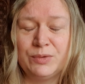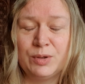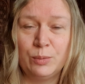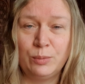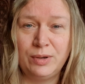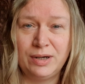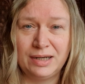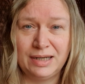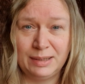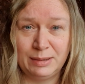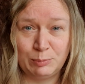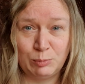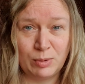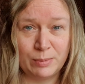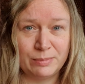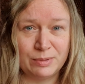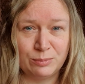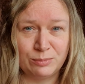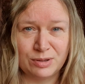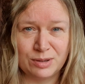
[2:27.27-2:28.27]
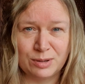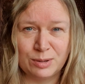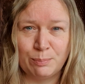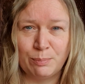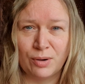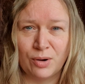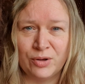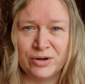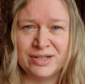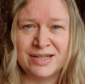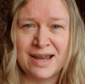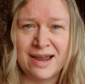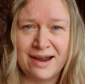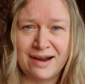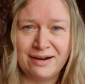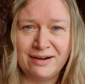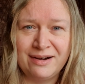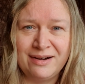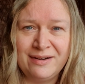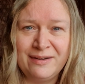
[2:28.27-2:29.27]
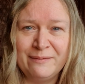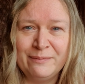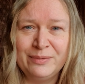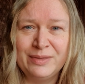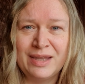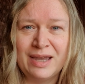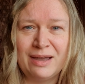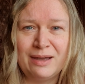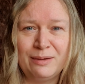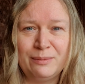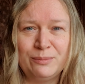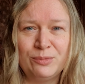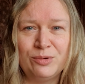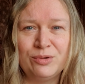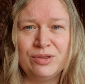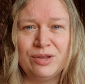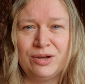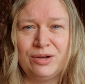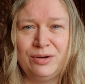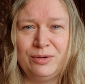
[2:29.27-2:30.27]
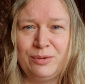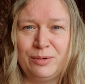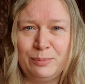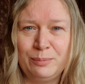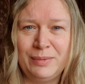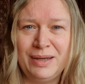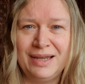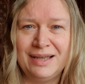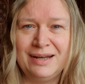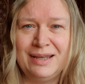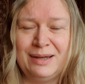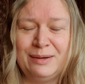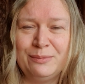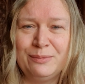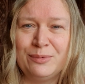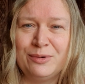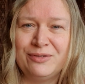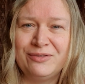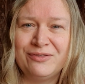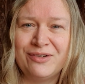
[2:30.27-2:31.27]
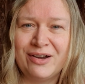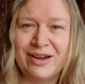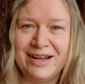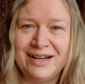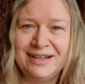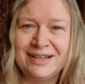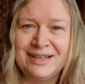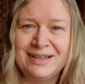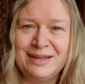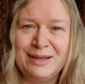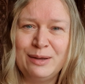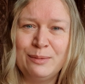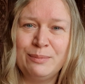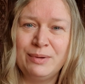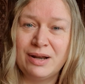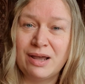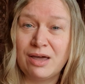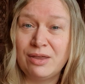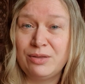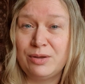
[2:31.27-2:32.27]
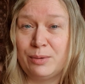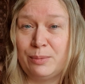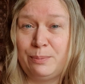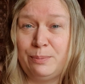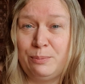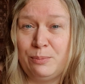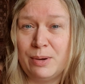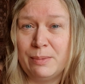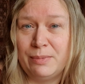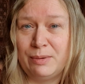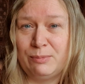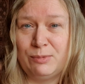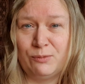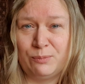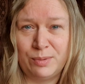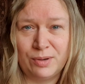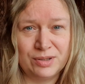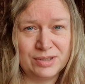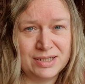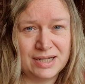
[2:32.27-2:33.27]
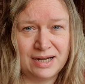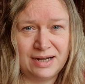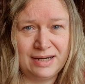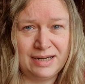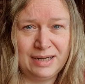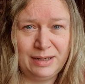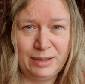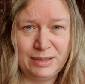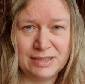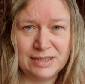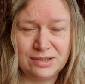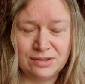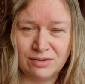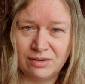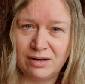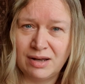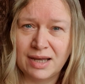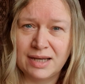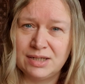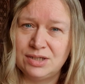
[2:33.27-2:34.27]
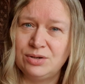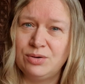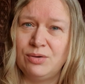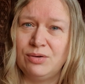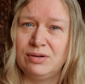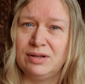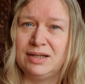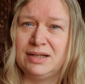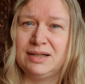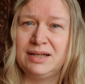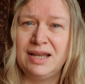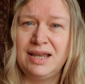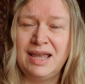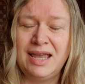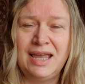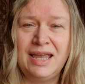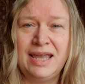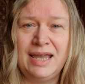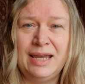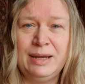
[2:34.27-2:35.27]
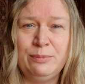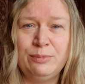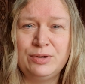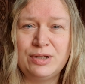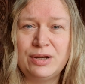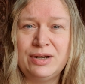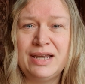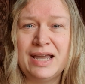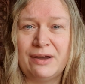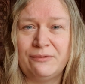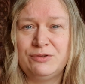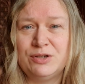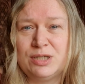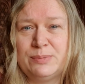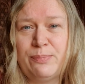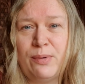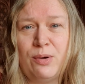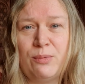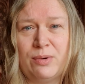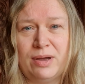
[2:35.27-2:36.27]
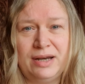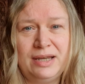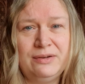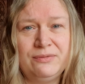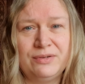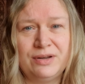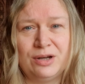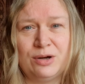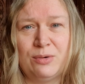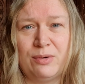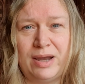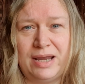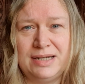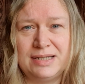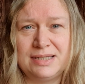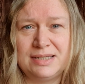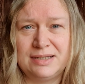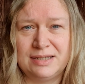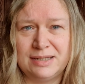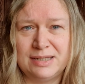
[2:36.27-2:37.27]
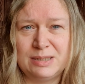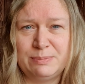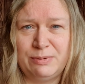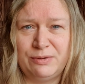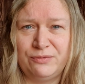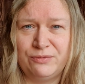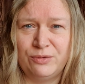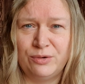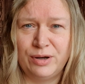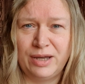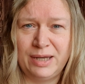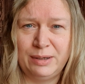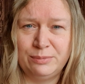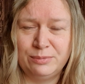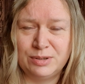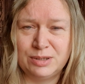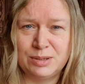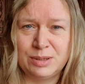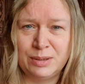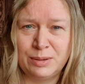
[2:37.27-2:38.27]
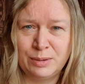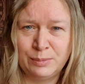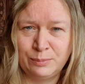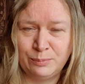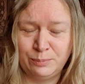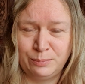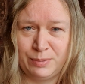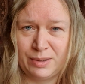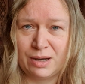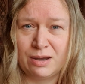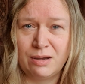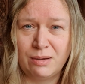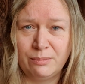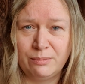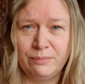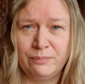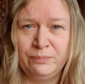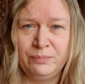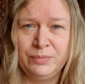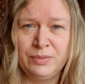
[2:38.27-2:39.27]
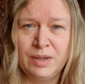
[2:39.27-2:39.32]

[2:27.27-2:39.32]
weirdly women with blonde hair, although me and him were fine, but other women with blonde hair he did not like at all, and he would only have to spot one even at quite a distance before he would become